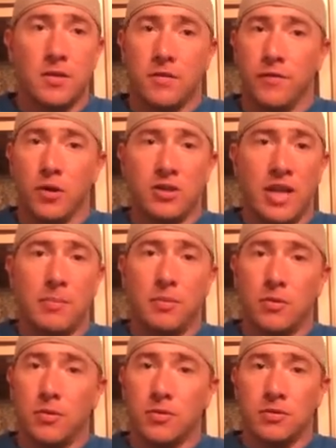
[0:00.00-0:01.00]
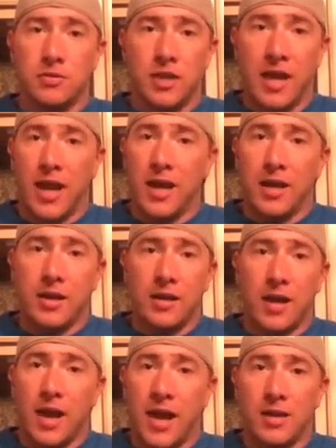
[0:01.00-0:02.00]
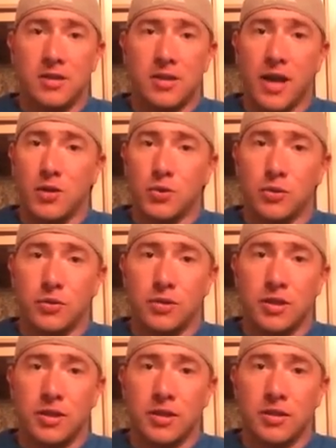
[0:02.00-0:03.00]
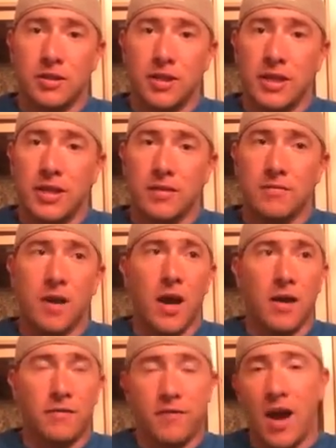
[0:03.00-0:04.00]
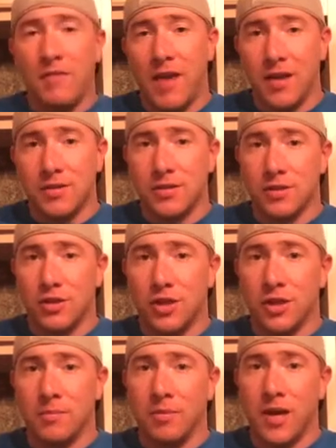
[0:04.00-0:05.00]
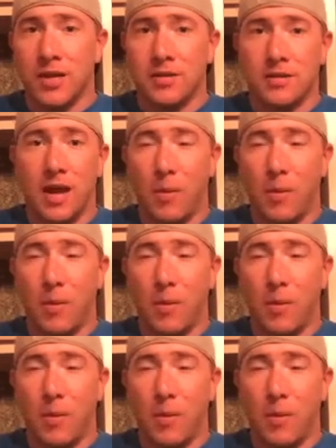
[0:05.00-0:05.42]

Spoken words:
For example, today I had scheduled to eat 5 ounces of chicken breast.